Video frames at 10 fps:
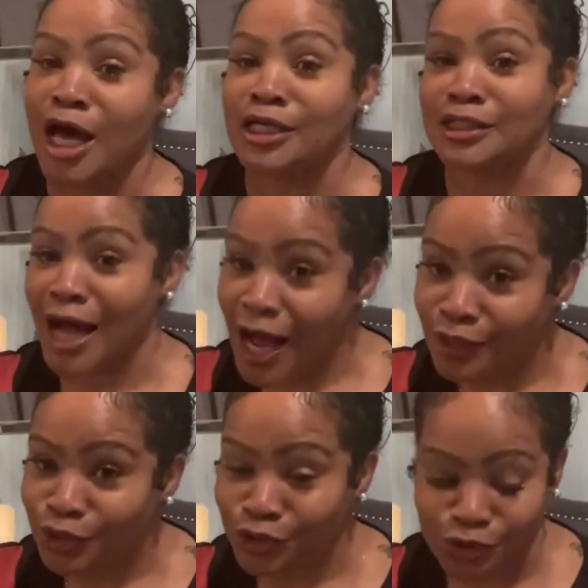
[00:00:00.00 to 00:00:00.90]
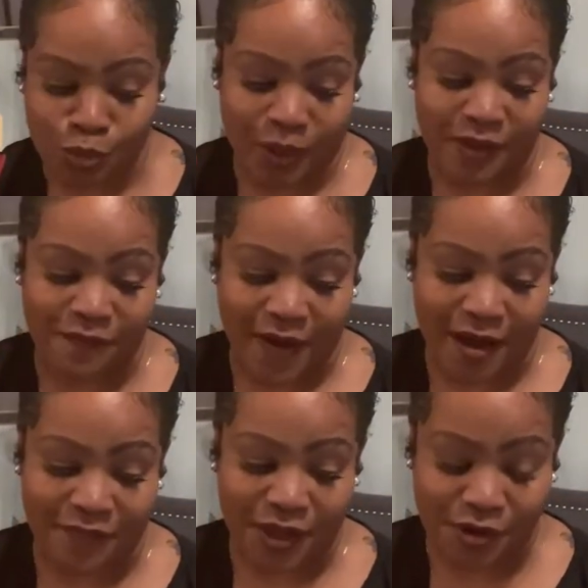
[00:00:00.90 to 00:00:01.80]
$1.25
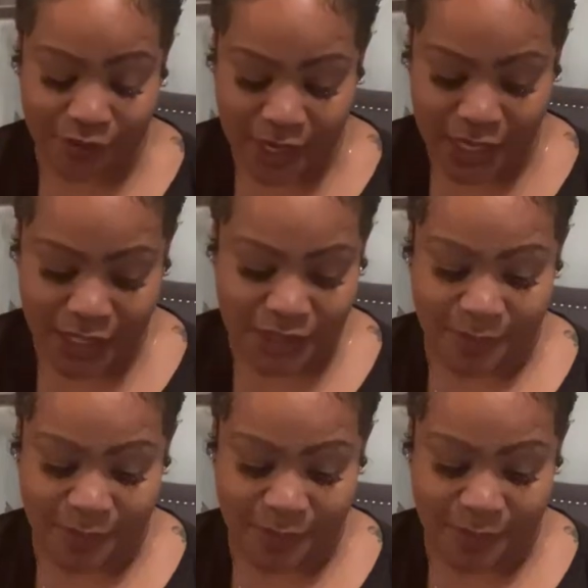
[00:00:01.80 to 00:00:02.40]
earrings.